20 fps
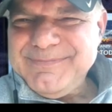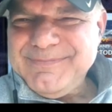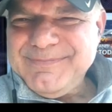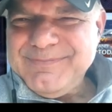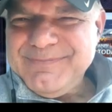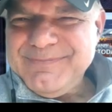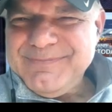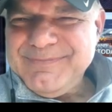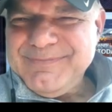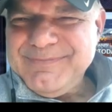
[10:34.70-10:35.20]

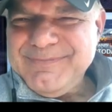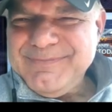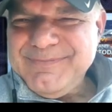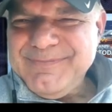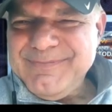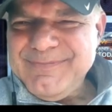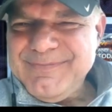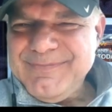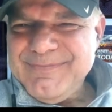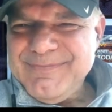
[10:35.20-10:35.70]

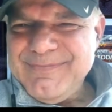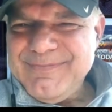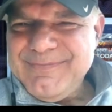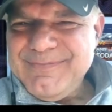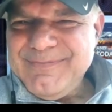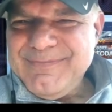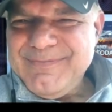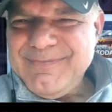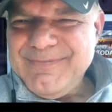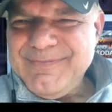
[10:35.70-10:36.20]

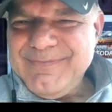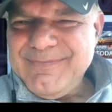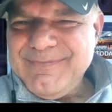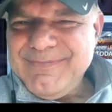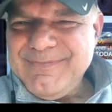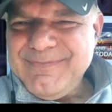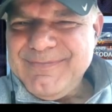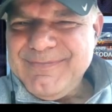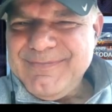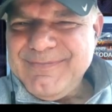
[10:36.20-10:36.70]

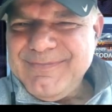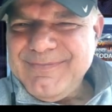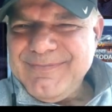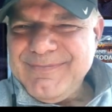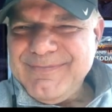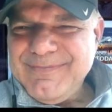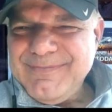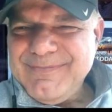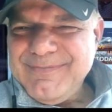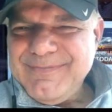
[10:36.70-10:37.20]

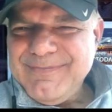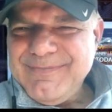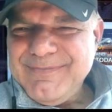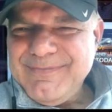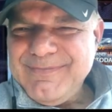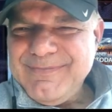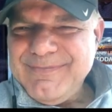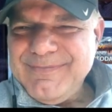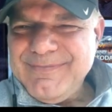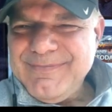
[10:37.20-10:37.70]

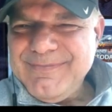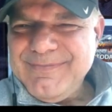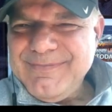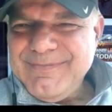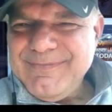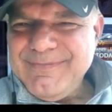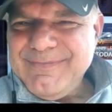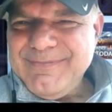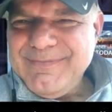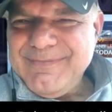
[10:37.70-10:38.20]

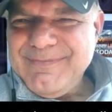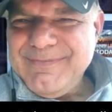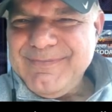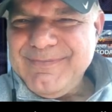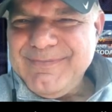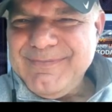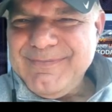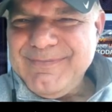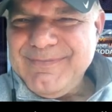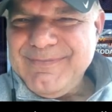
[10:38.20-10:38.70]

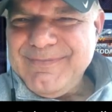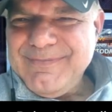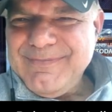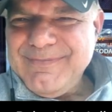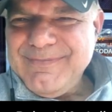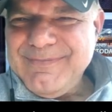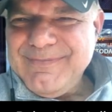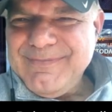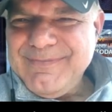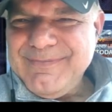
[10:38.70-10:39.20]

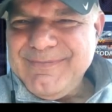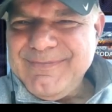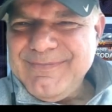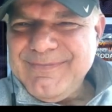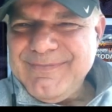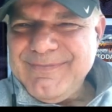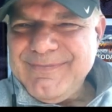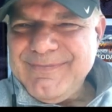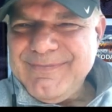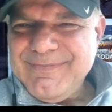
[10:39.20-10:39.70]

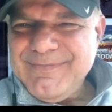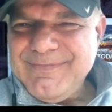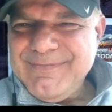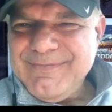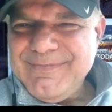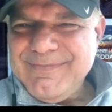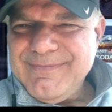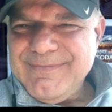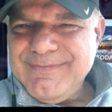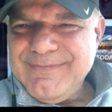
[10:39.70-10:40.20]

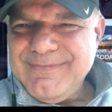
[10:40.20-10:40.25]
The person shown says nothing.